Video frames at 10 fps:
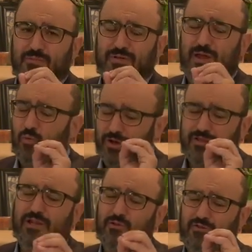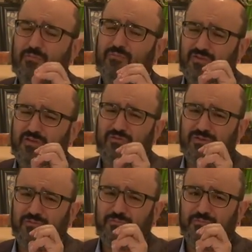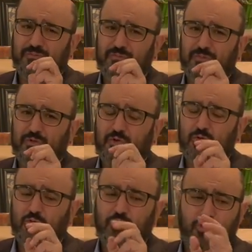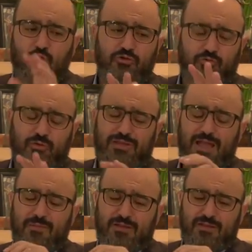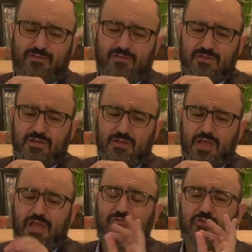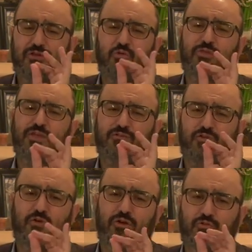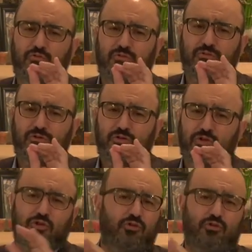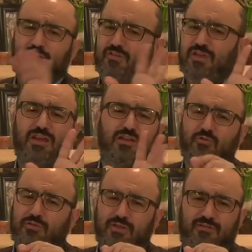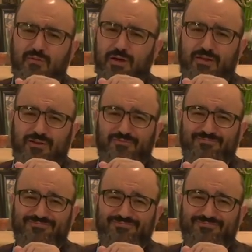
But I want to tell you some secret. When you're going through a time like this, every good thing you're going to do, you're not going to see any good things about it.